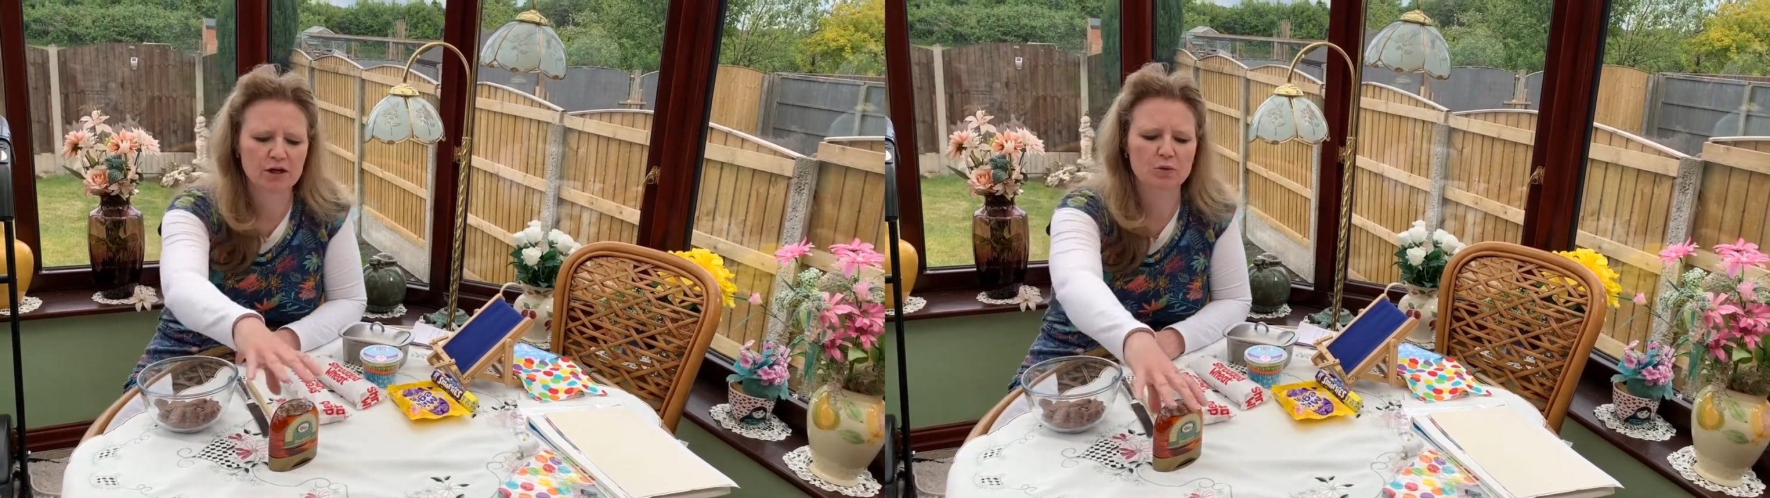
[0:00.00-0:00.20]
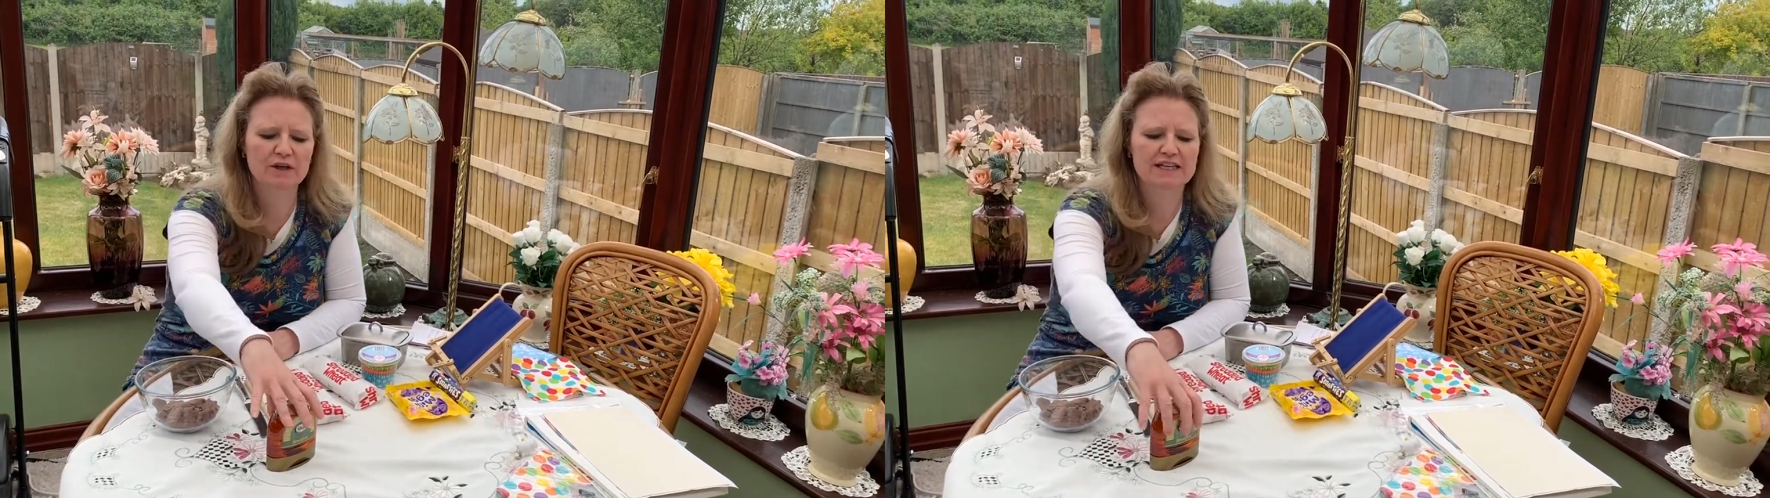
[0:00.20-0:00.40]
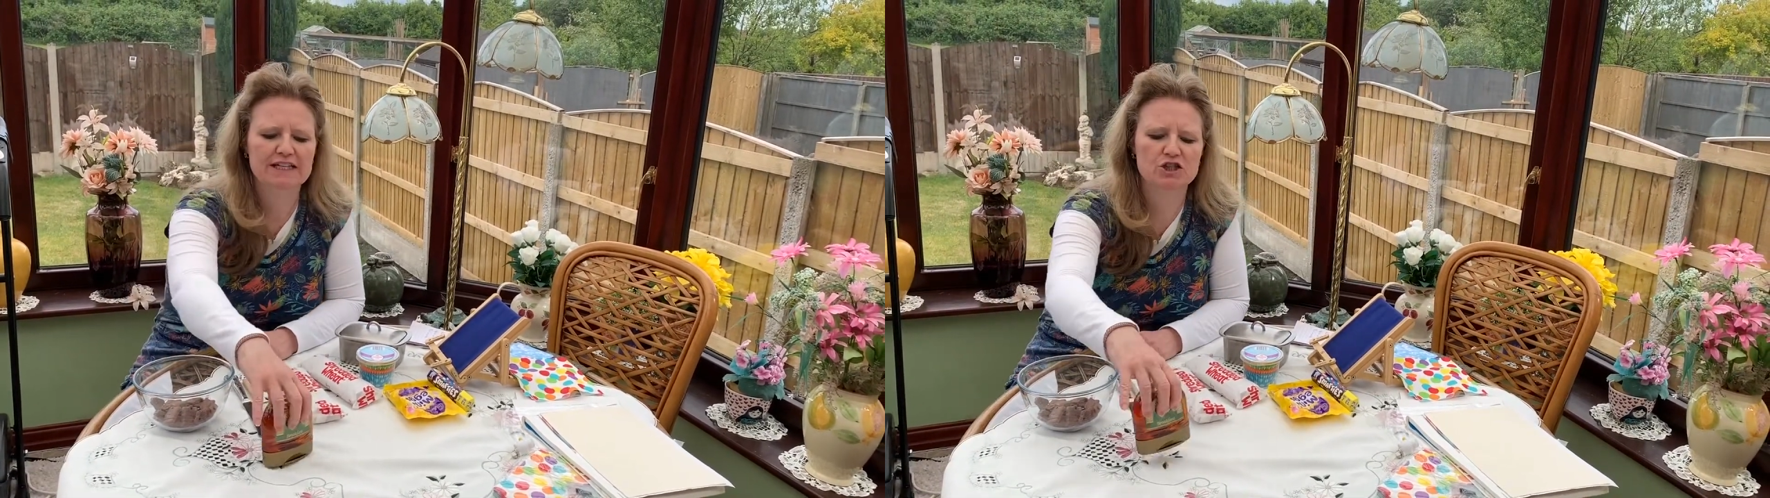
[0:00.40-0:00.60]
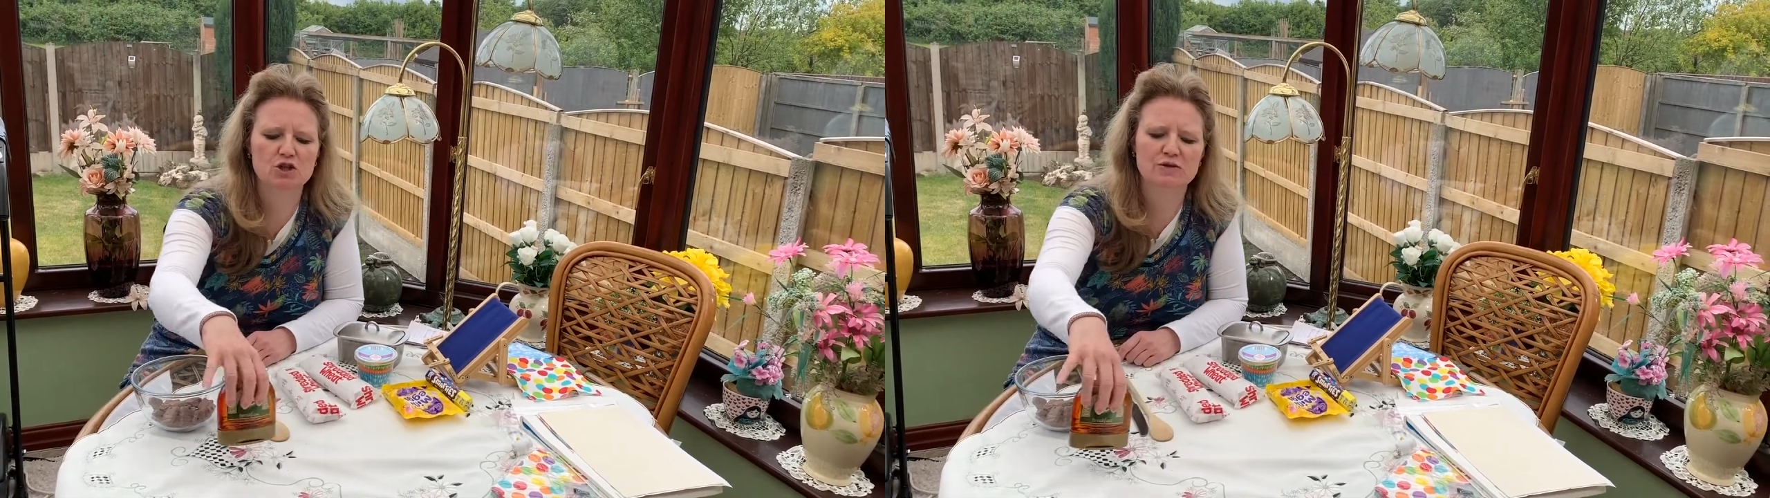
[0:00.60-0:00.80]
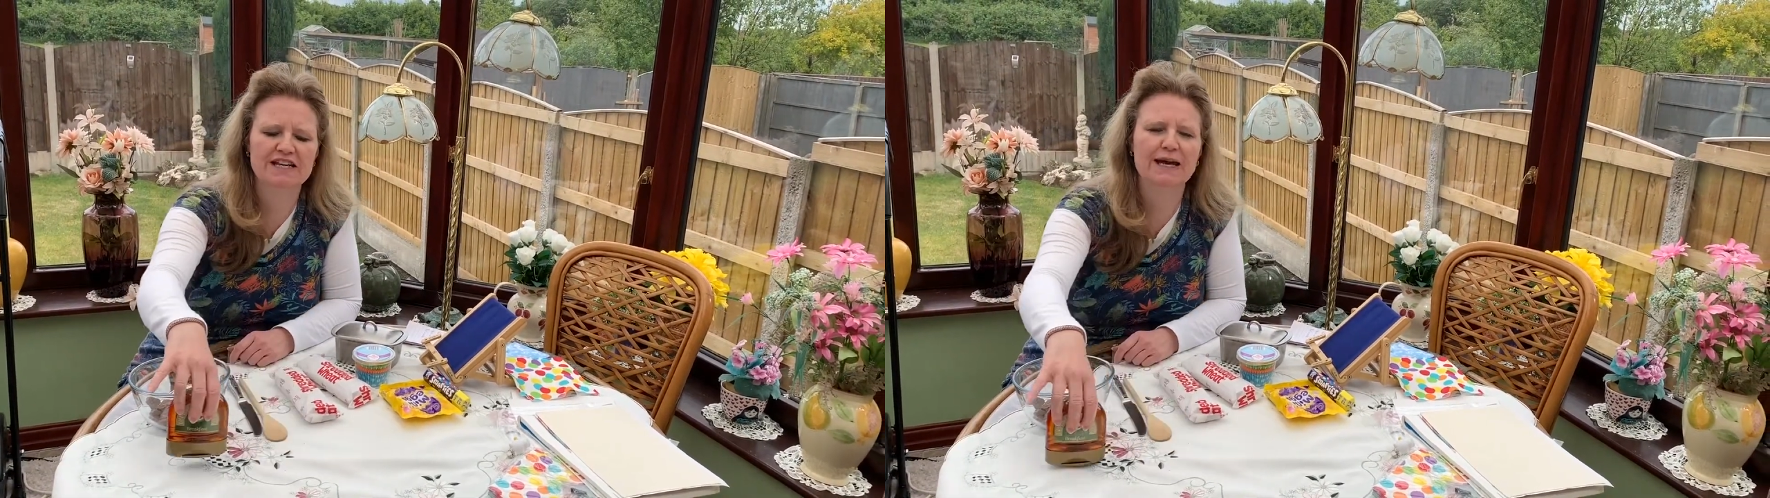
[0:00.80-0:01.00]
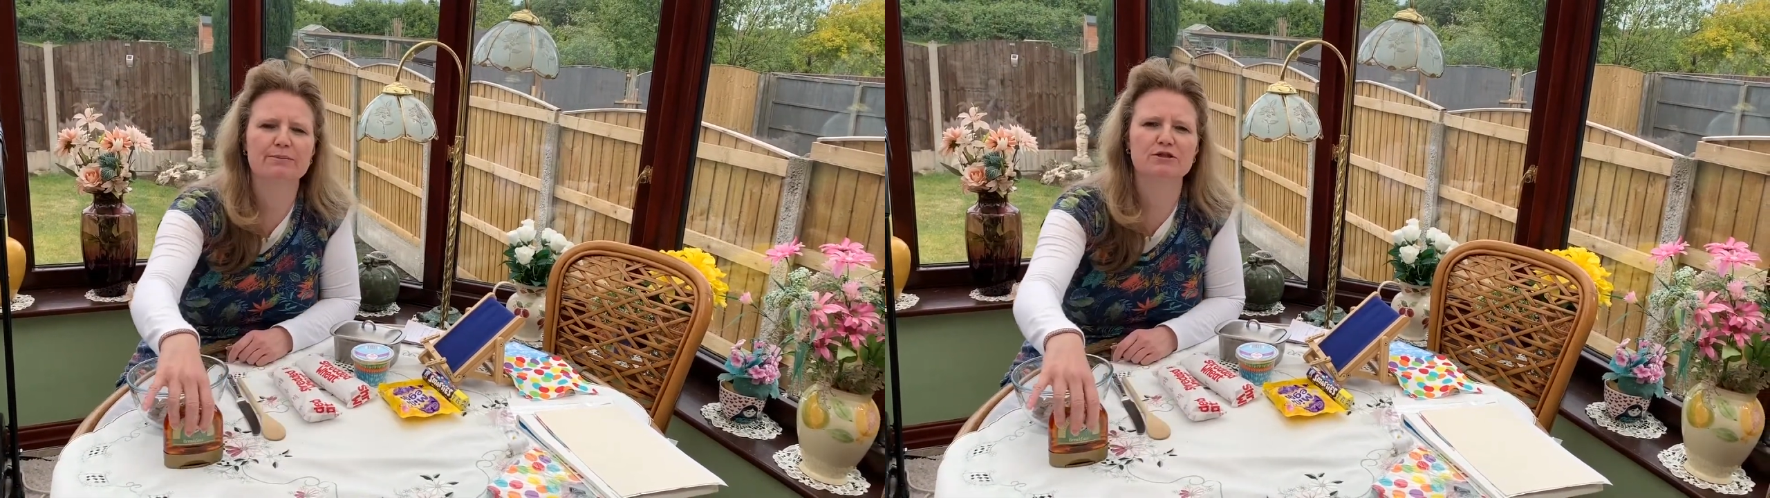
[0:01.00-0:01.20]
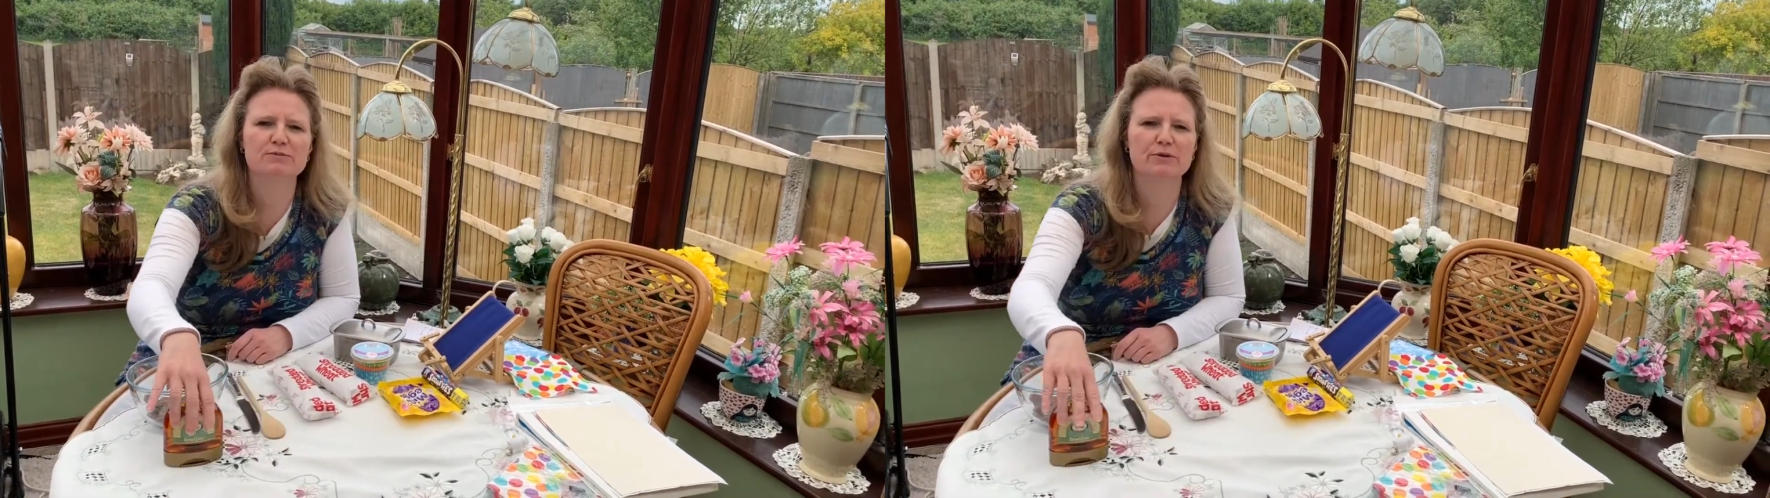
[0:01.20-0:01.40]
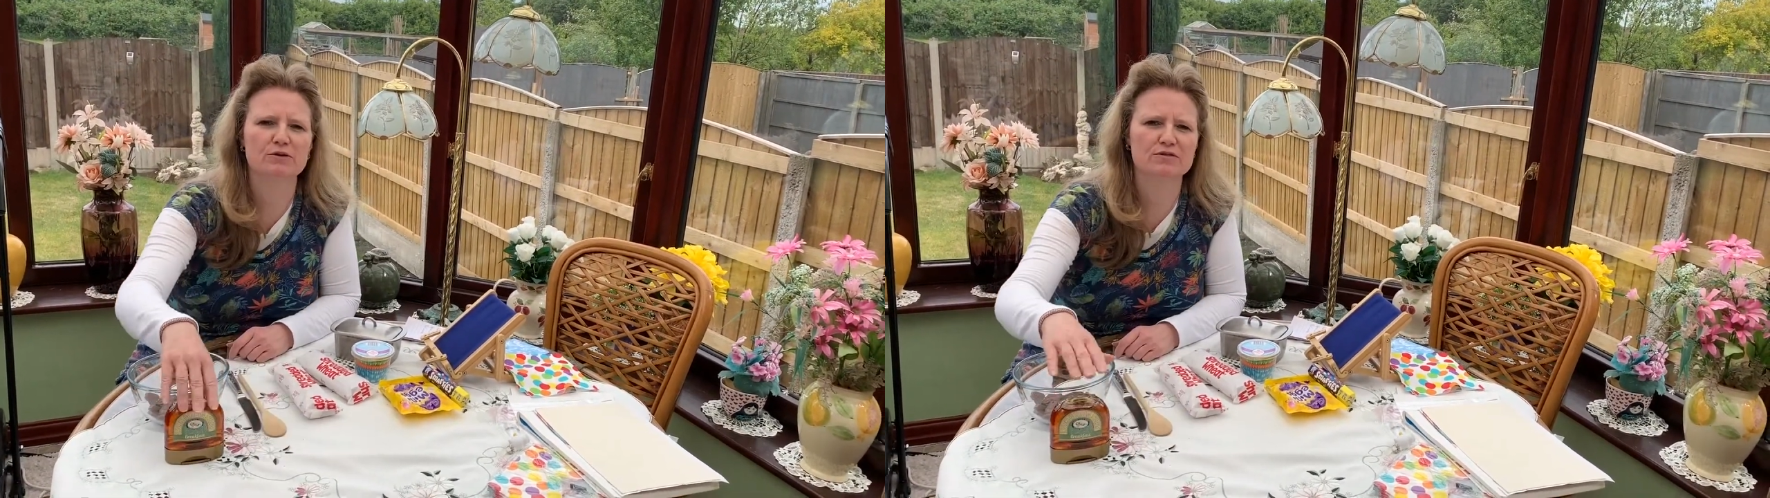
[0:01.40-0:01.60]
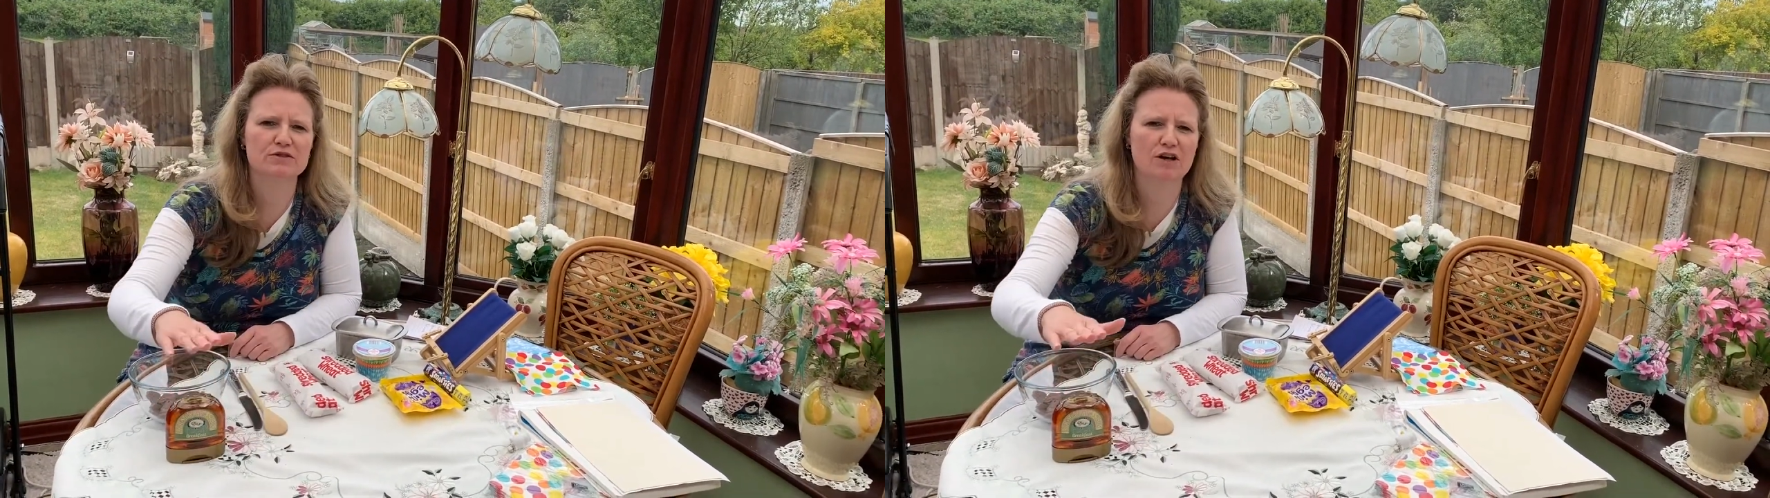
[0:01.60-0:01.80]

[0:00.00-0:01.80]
We need 2 tablespoons